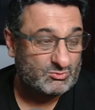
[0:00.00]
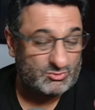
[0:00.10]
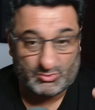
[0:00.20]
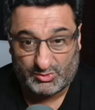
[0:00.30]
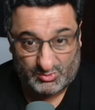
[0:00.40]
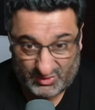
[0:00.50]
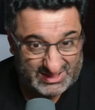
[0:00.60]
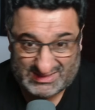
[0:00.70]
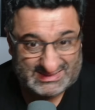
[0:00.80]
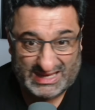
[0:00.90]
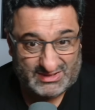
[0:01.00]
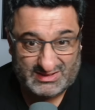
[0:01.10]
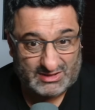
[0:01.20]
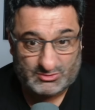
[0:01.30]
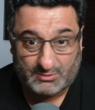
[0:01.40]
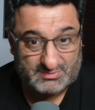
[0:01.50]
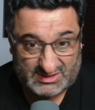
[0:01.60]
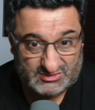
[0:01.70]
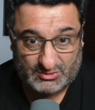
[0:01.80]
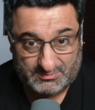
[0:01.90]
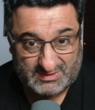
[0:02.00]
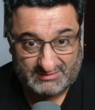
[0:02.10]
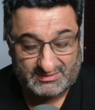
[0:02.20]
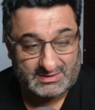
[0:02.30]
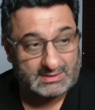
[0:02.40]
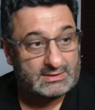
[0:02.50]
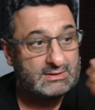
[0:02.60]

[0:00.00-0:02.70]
Would Rodriguez get into that top six, top seven?